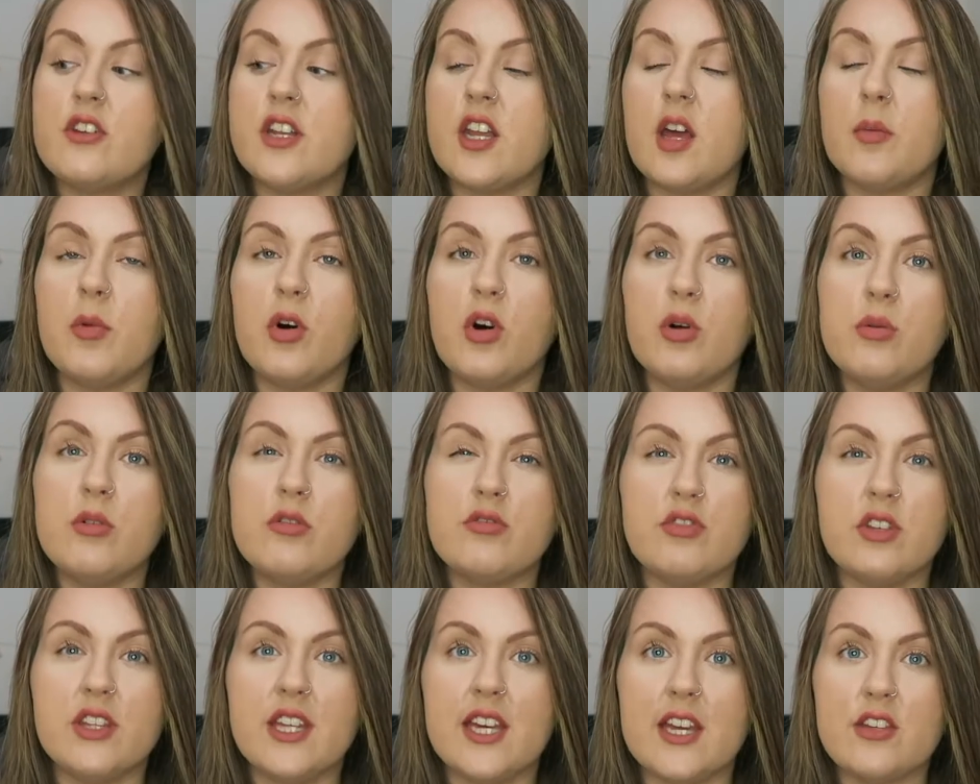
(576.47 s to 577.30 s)
and I'm
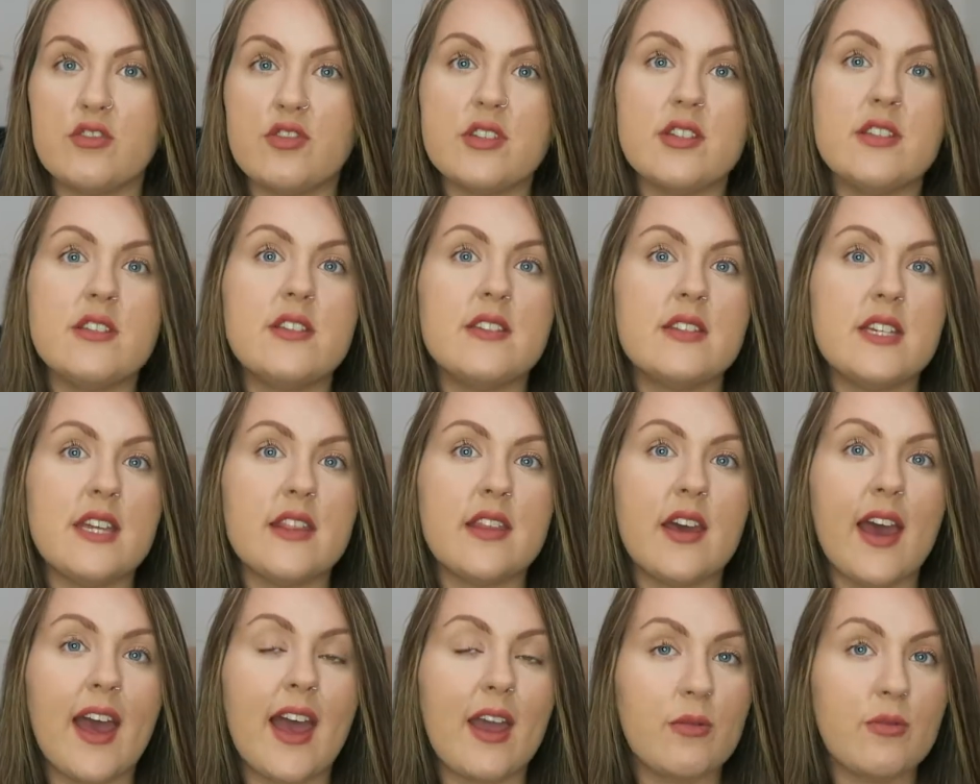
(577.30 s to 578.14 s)
always really interested to see
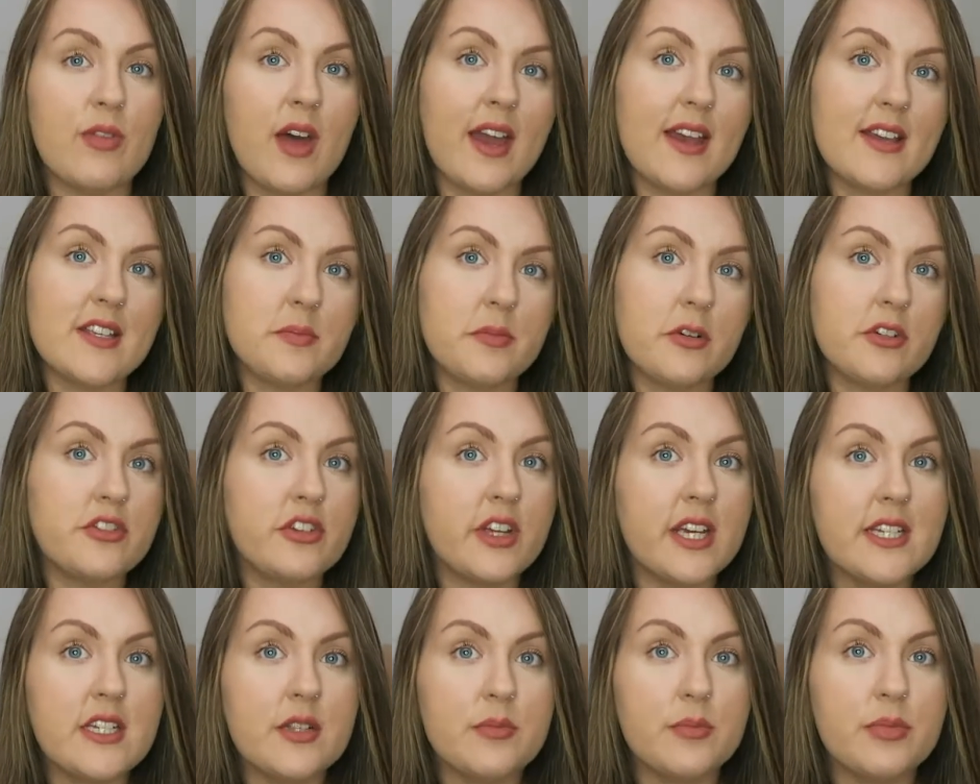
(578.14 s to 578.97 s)
that how that is
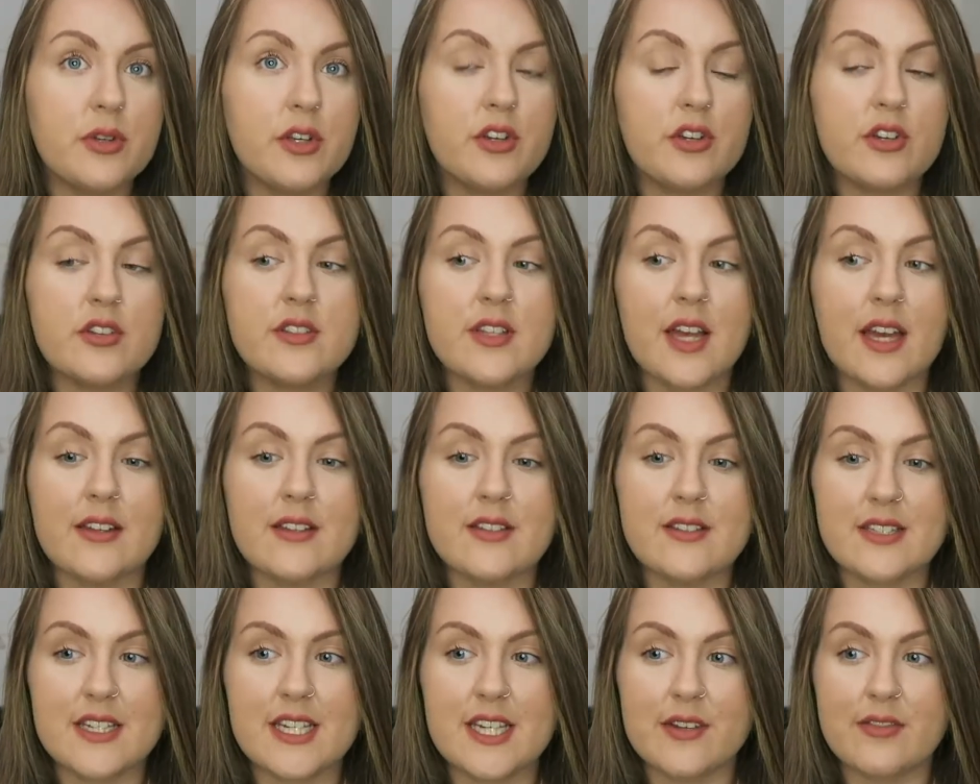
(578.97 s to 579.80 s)
portrayed in books
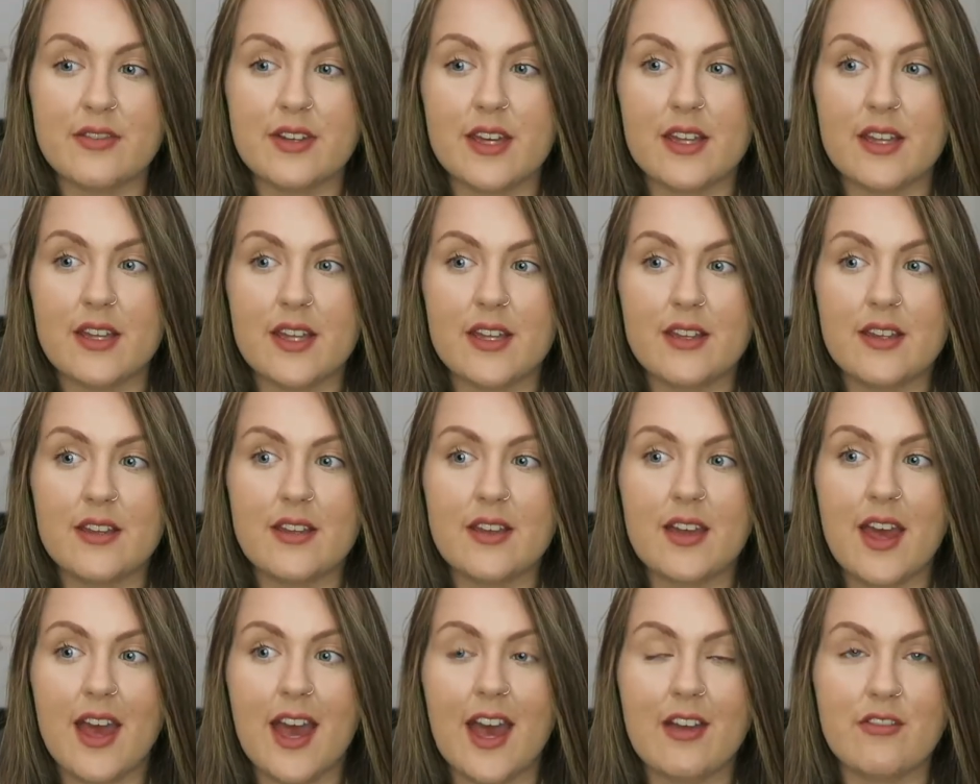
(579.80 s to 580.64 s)
and see if it
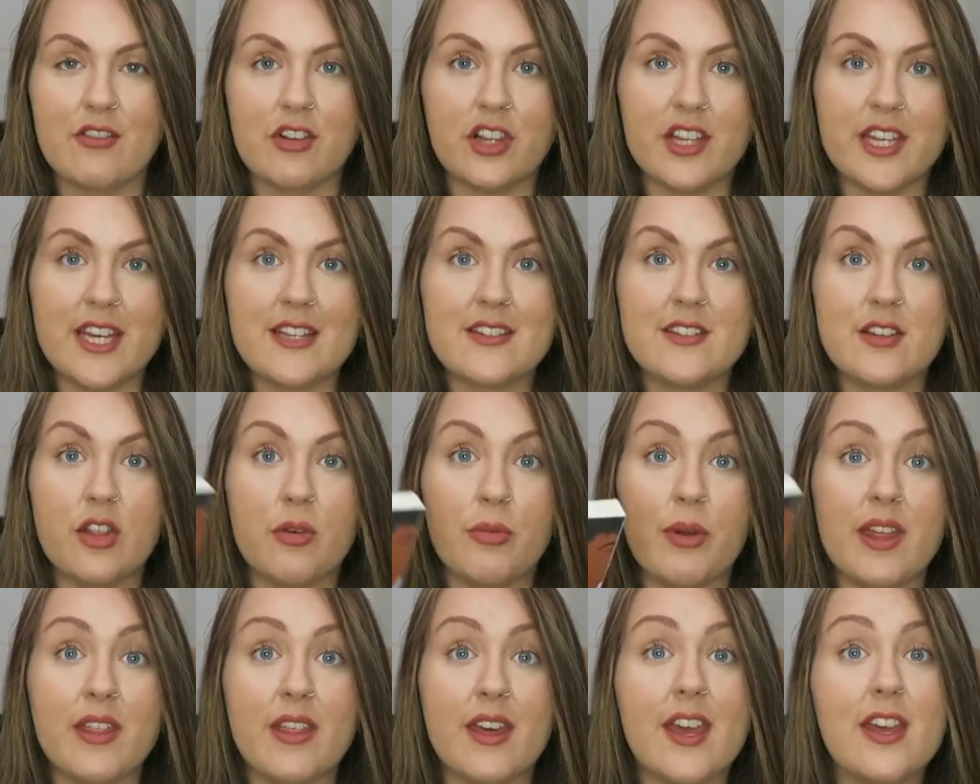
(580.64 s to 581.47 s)
I relate to the
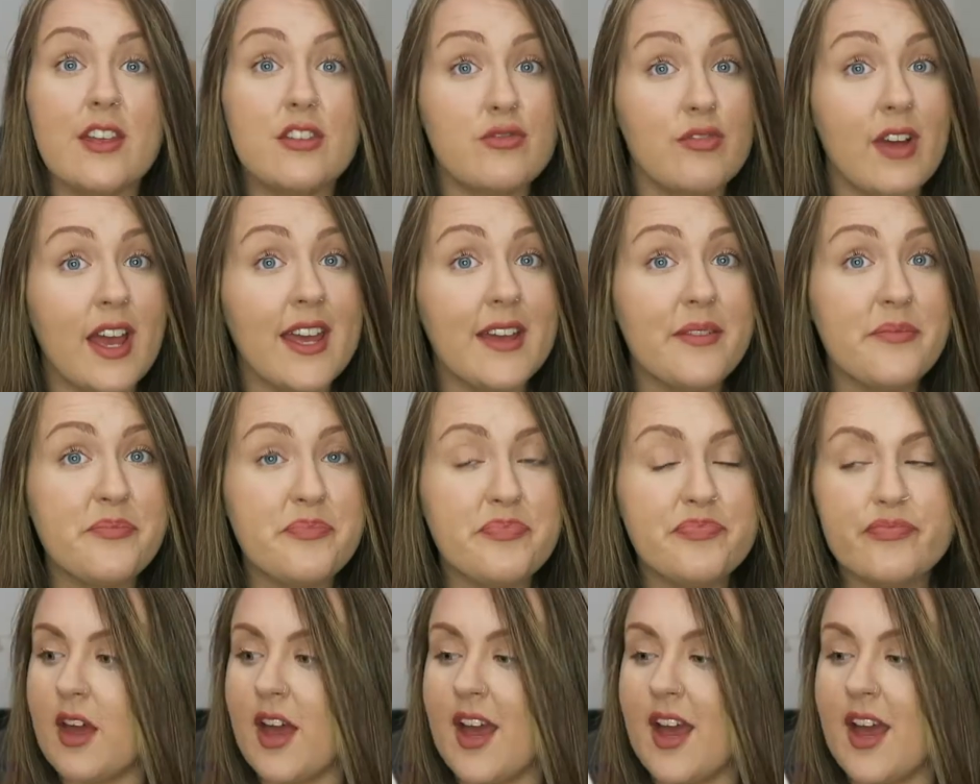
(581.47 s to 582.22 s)
way that it's written.